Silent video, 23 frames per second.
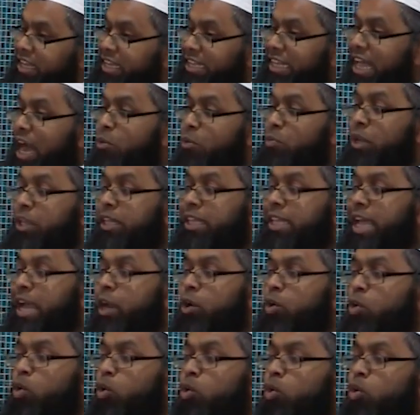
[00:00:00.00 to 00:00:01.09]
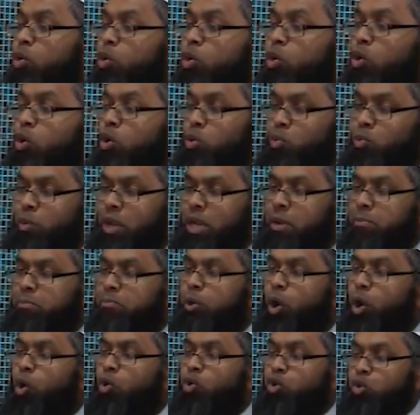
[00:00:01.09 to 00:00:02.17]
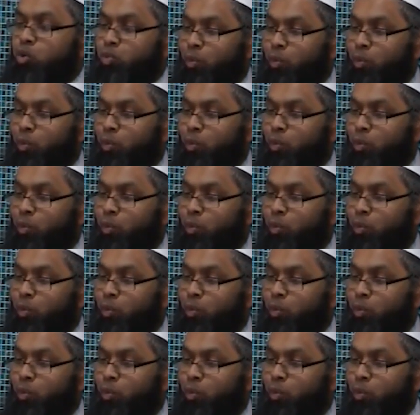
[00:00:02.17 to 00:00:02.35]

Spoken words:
that will then all will bode